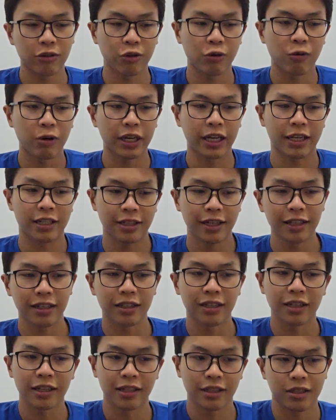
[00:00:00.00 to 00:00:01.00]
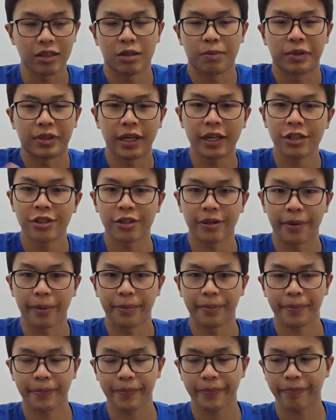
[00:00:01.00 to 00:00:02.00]
to what extent is his
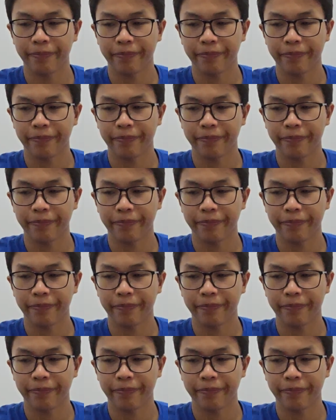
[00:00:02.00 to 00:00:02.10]
potential.